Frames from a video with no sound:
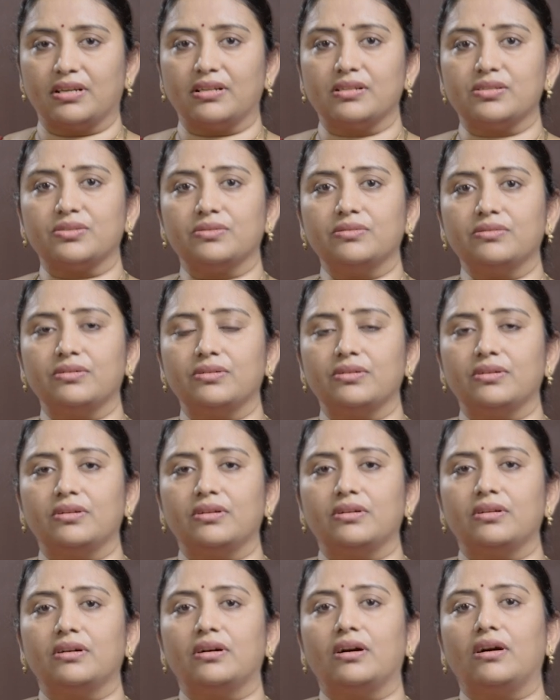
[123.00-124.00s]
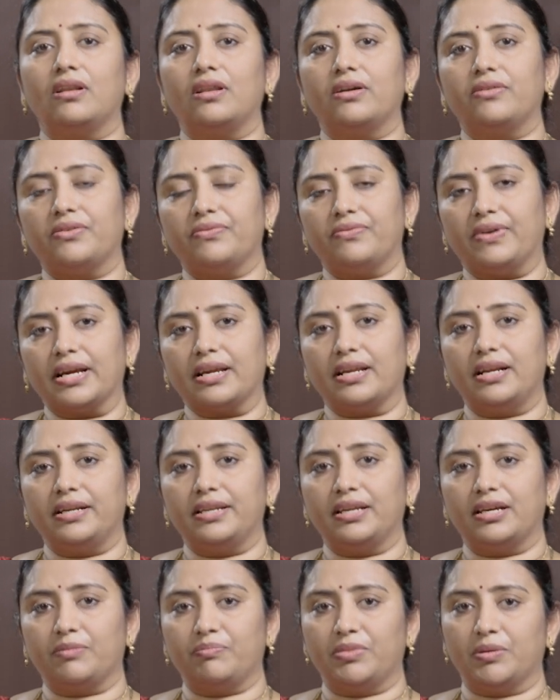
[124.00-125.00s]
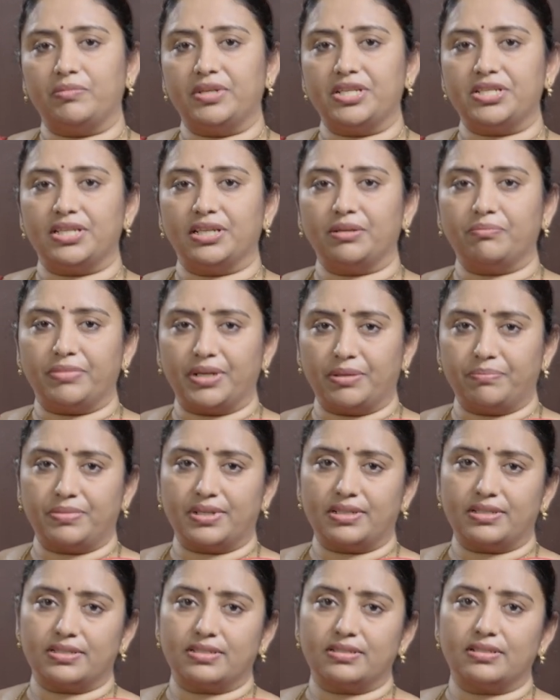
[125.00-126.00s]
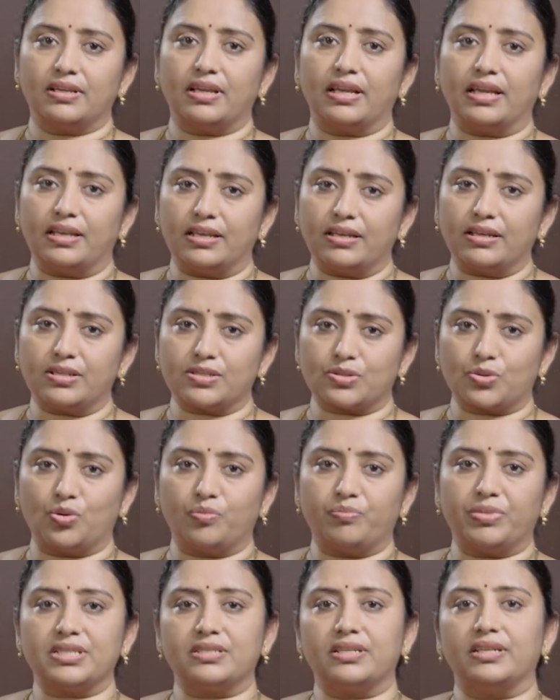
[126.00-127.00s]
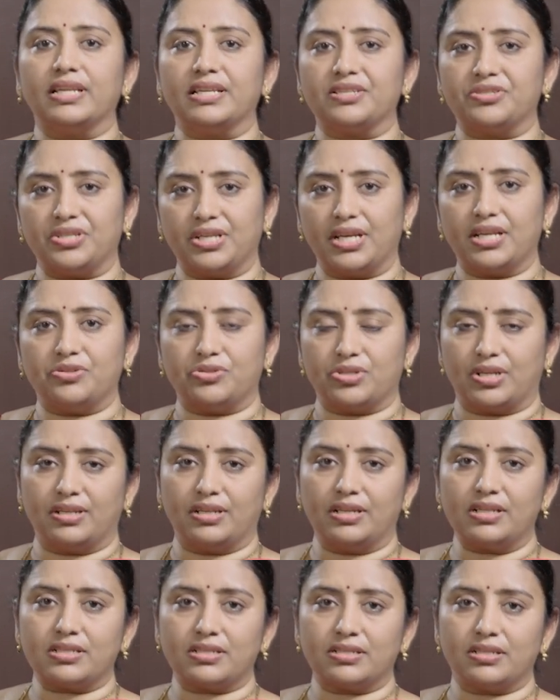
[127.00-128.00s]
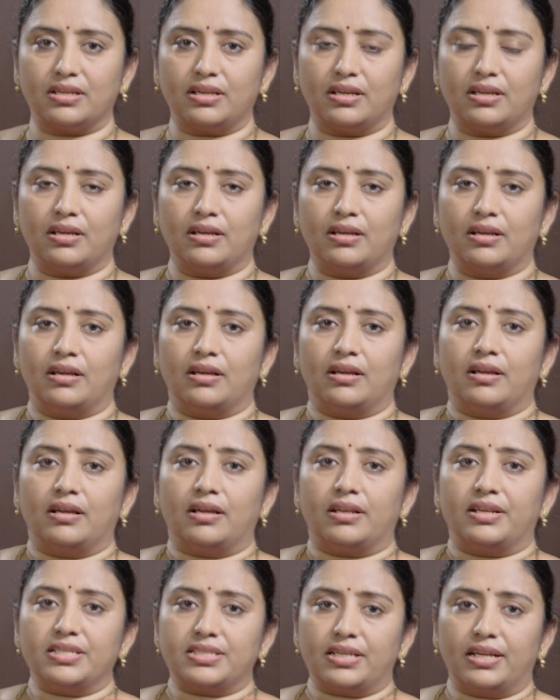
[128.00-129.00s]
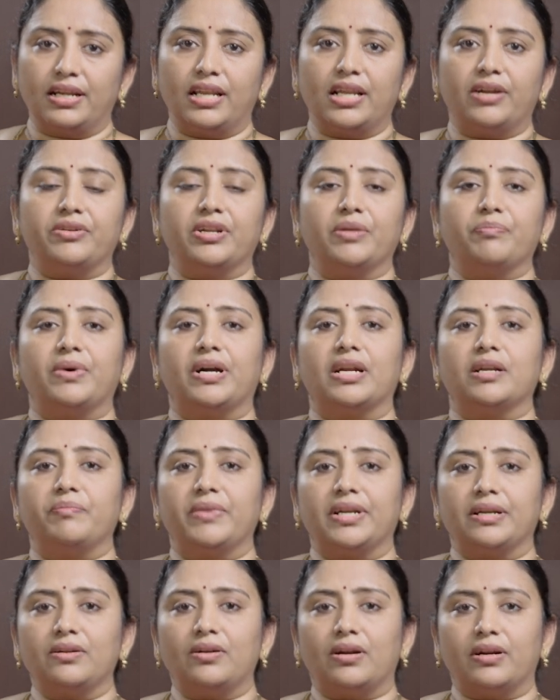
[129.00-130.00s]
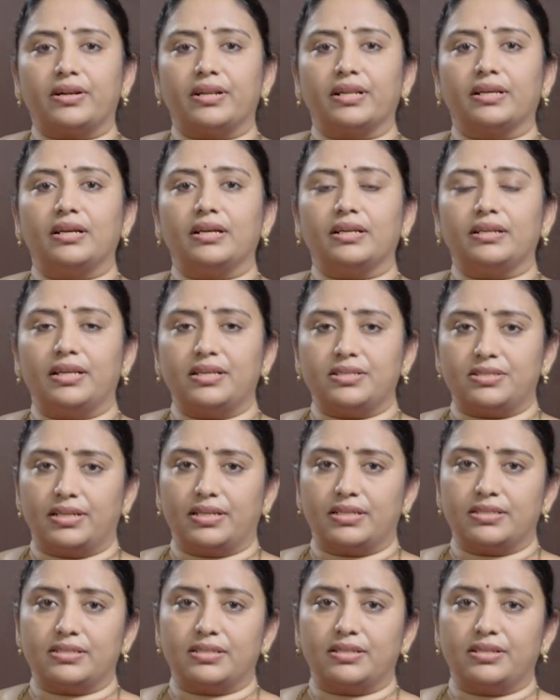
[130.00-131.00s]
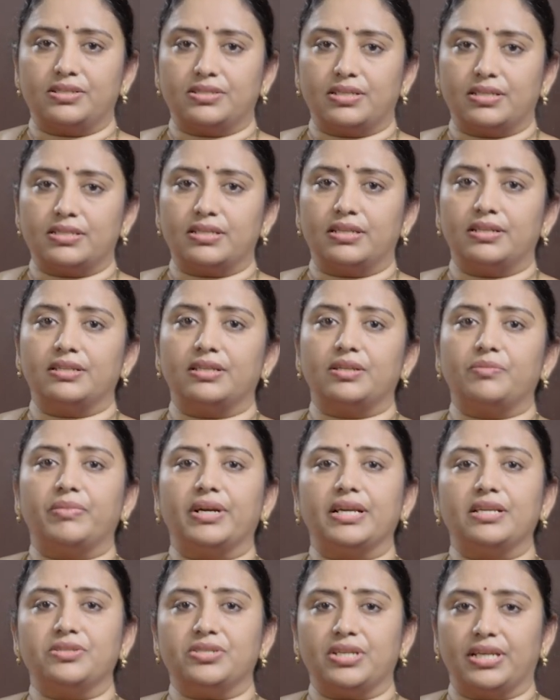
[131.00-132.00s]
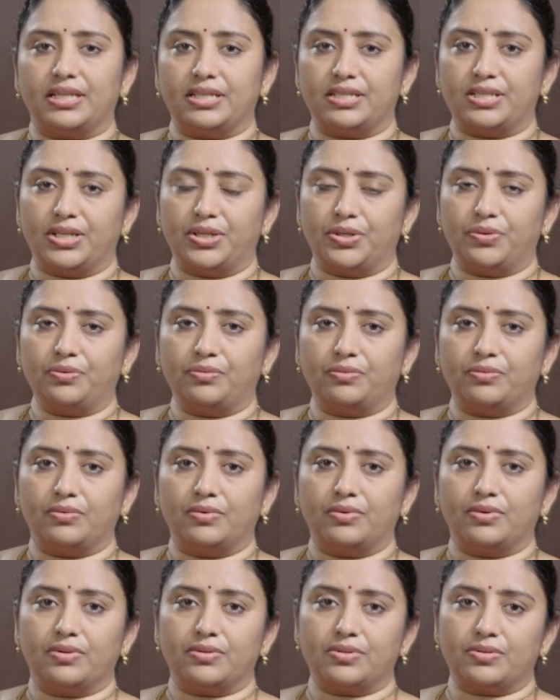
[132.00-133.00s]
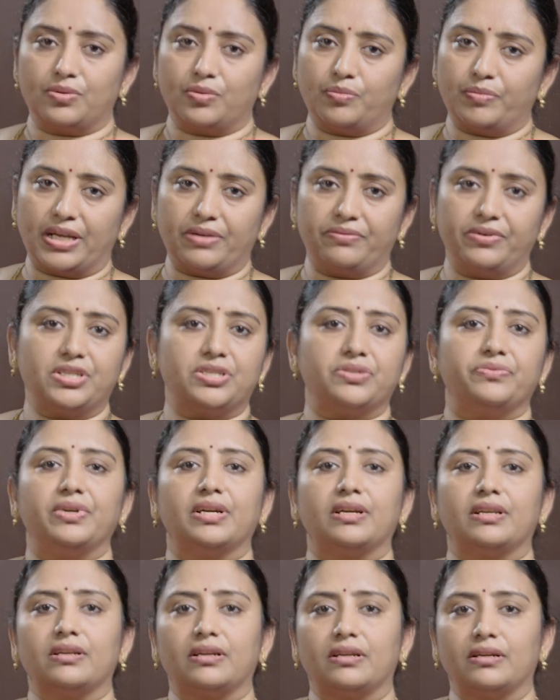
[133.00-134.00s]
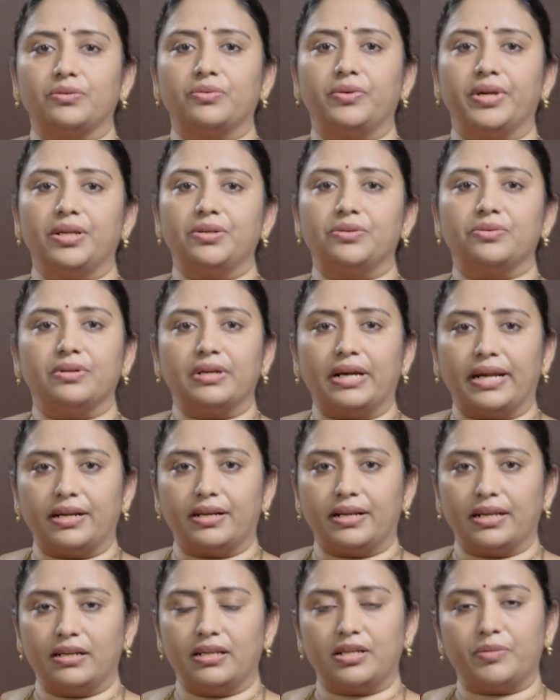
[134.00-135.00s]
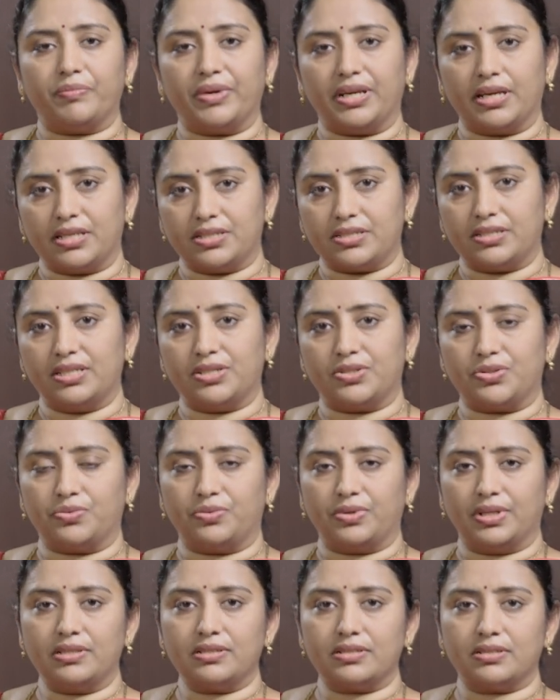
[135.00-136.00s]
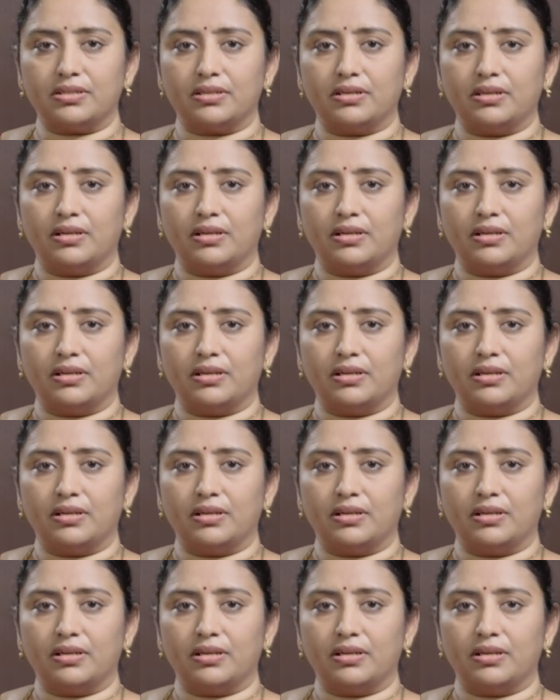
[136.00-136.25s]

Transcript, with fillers: also. All our faculty are publishing papers in Scopus and SCA journals. Recently our department got recognized as research center by JNTU. So by which we are going to guide regular PhD students,